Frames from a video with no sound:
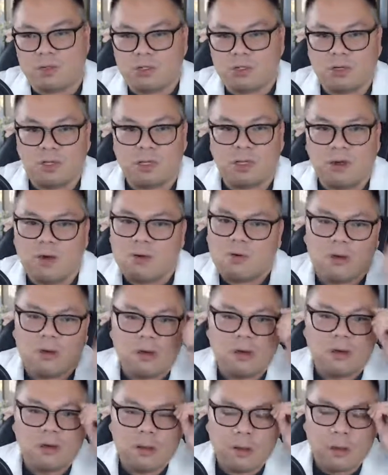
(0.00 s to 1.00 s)
but surely,
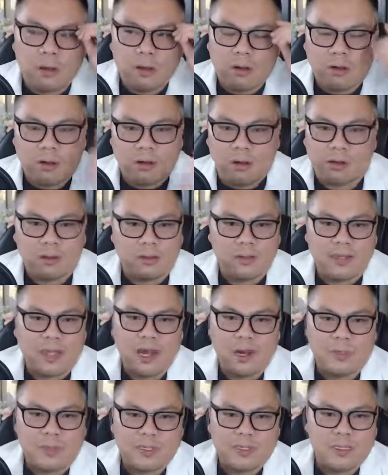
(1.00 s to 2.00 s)

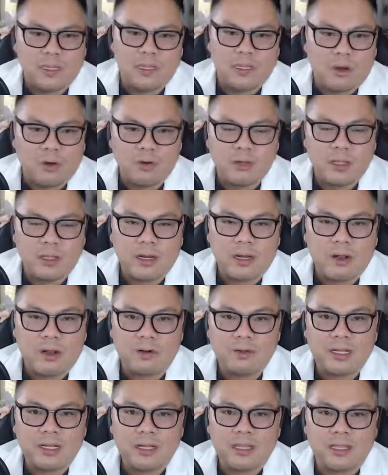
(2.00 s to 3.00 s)
therapists can own their
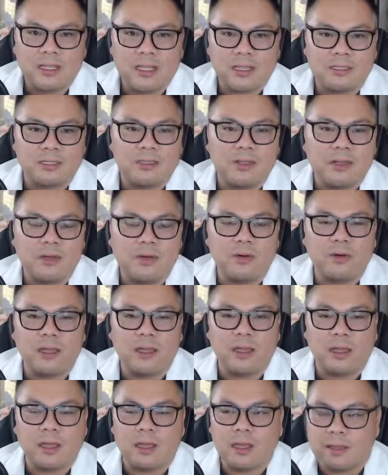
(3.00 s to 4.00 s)
own clinics too.
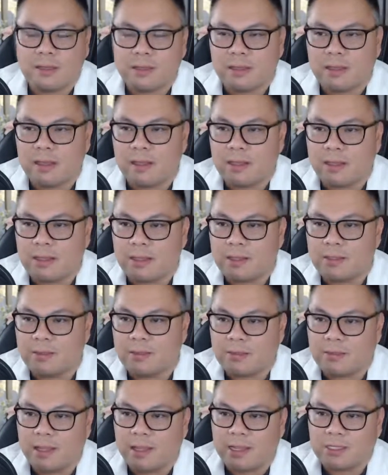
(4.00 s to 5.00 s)

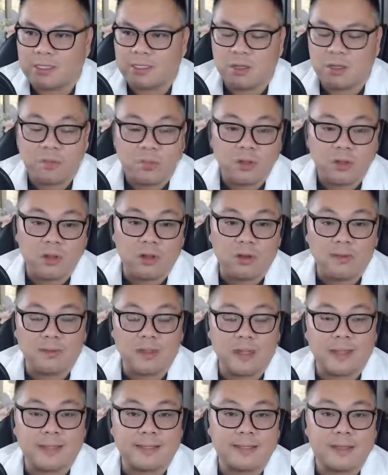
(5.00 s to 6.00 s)
And that's the beauty
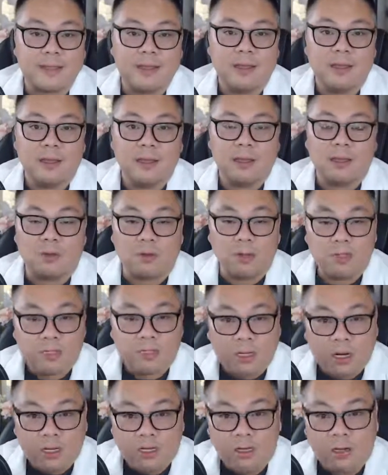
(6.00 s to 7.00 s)
of this. You can
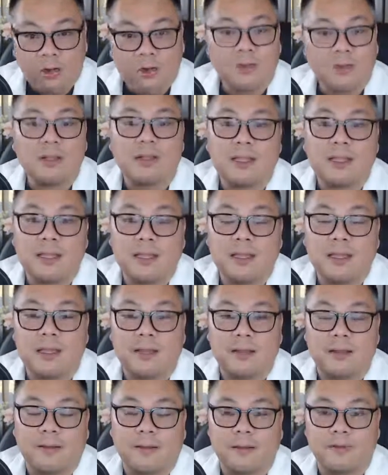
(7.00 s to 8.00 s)
start your own
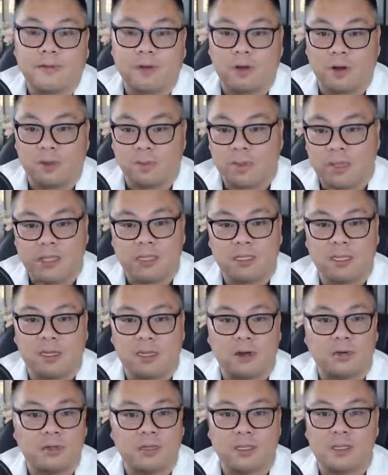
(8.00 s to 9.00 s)
clinic. If you're a
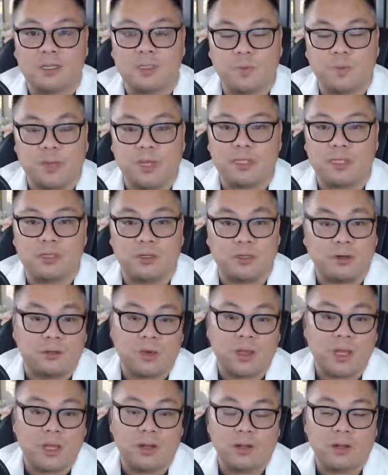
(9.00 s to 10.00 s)
PT, OT, speech, or
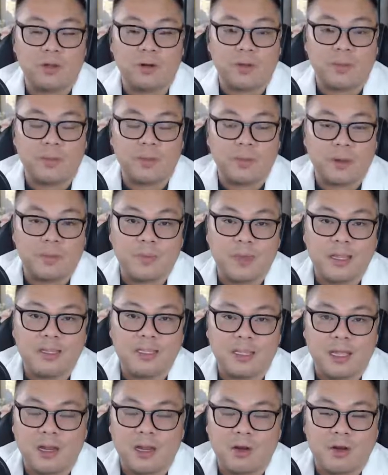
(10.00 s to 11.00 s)
whether you're a
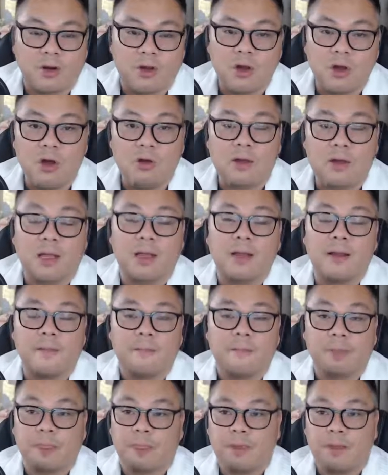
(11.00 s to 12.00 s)
PTA or a
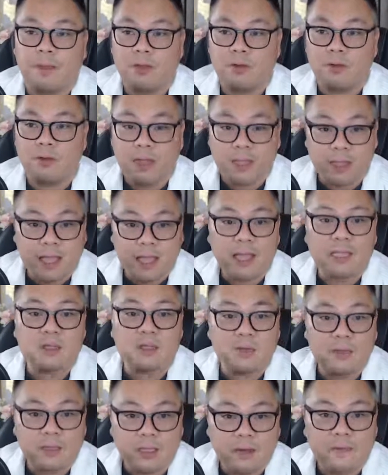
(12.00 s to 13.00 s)
CODA, you can
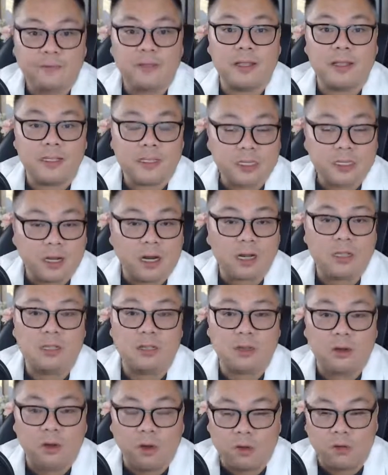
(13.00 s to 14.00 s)
actually definitely
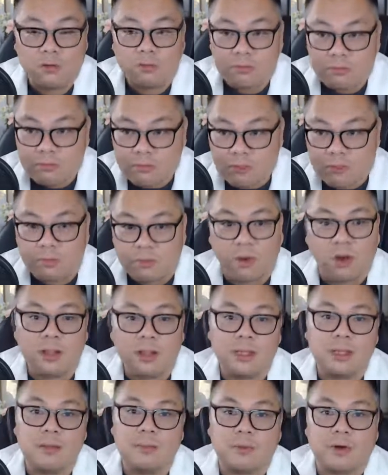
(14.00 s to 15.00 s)
start your own
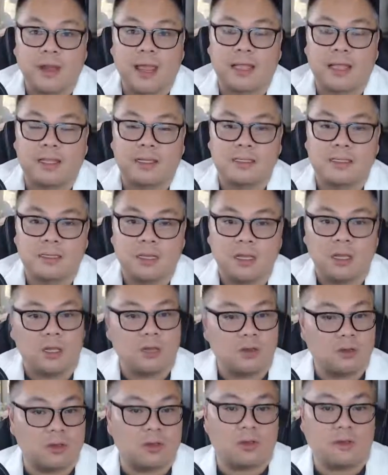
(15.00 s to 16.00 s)
small little practice.
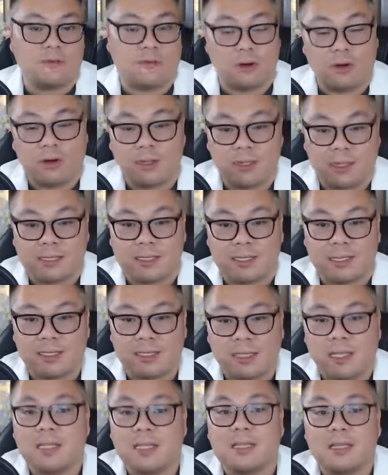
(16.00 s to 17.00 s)
If you're an
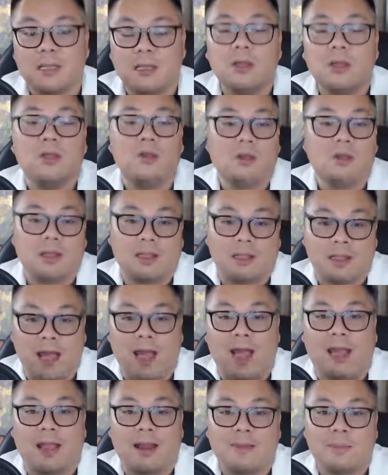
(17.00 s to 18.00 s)
assistant, you can
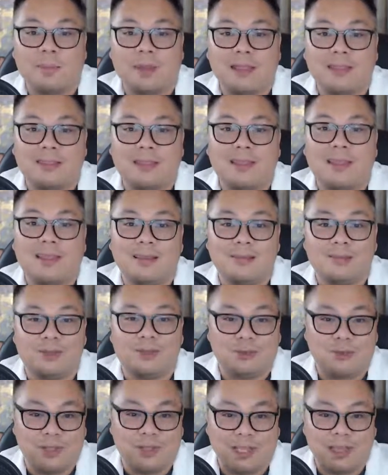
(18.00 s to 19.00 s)
hire a PT
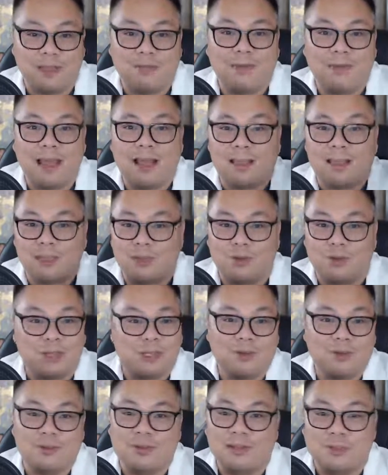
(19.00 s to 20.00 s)
to do the eval and you
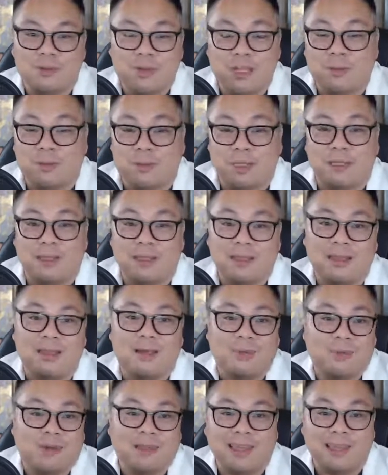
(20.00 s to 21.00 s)
can do the treatment.
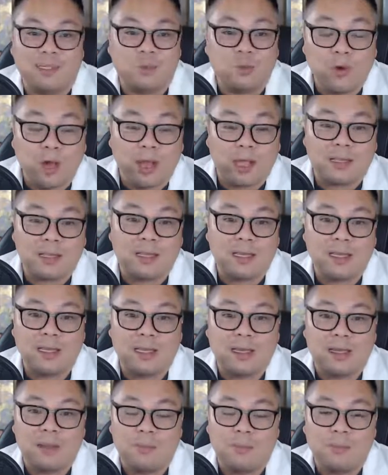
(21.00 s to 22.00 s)
Well, guess what?
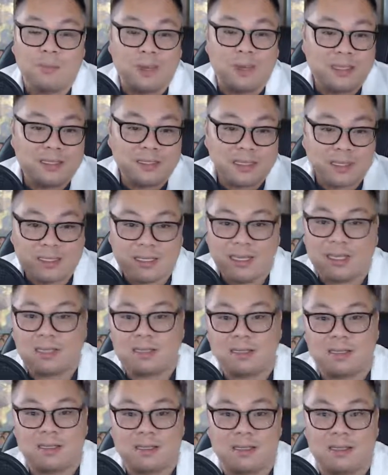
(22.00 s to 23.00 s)

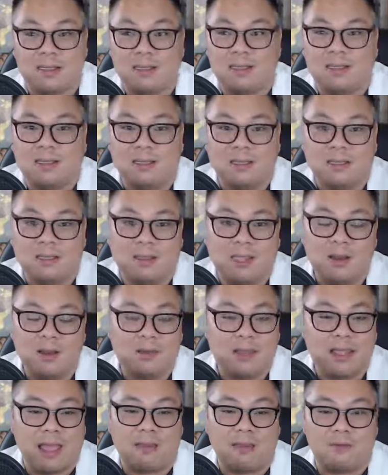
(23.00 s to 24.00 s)
Businesses, they
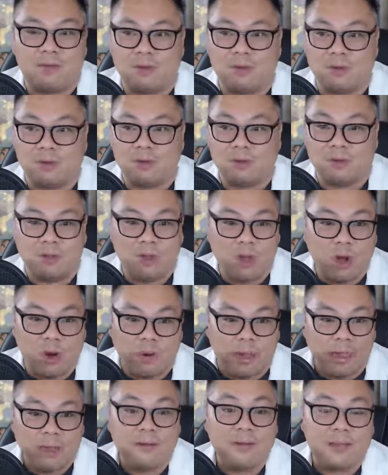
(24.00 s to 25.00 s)
don't have to
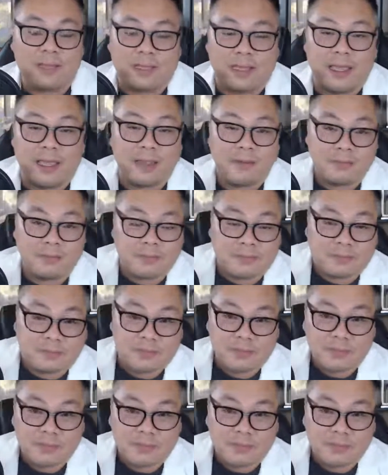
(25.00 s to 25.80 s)
know everything.